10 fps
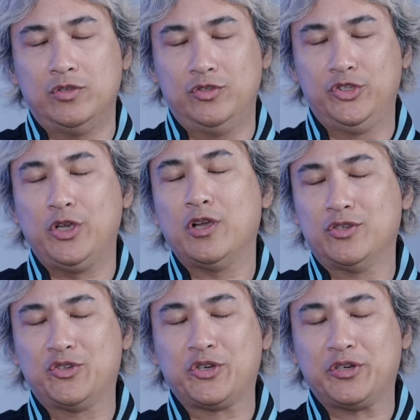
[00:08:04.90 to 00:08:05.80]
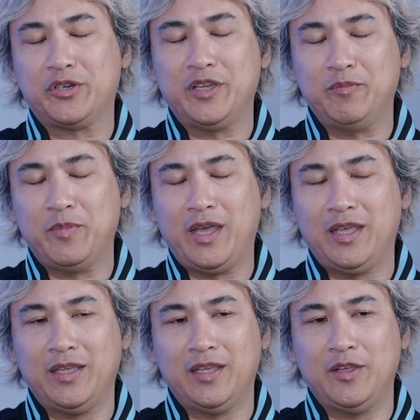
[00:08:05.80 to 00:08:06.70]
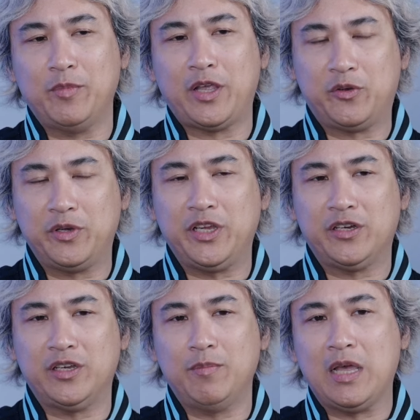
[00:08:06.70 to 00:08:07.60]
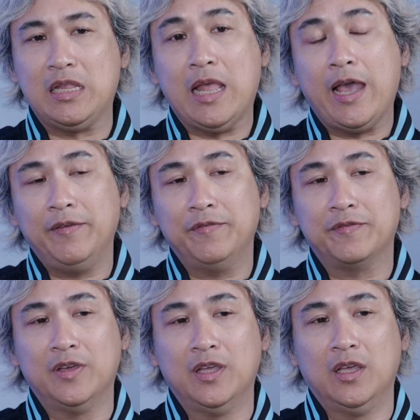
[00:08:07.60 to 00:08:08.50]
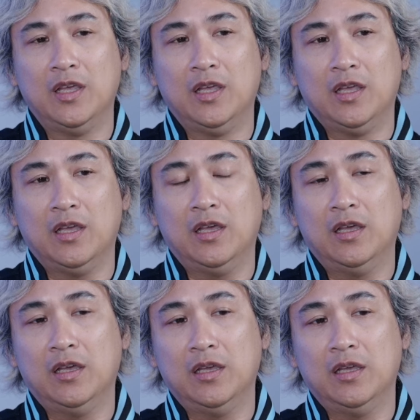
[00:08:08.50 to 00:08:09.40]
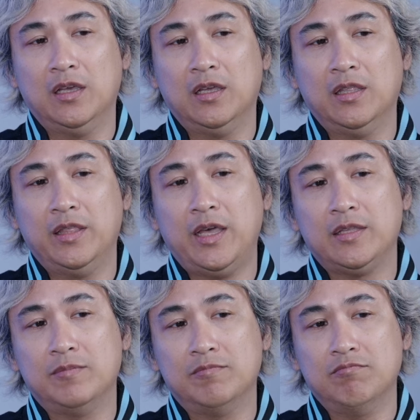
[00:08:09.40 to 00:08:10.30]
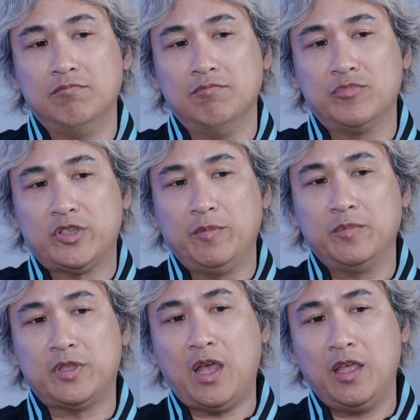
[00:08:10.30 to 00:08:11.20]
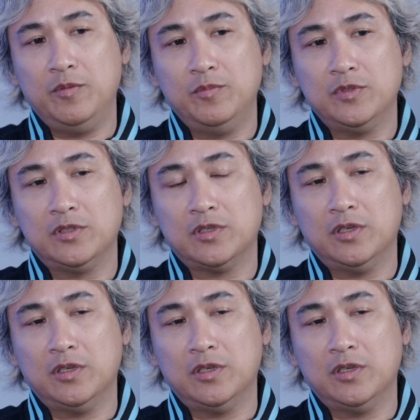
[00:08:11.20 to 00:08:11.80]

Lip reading: juncture in my career and my life. That sometimes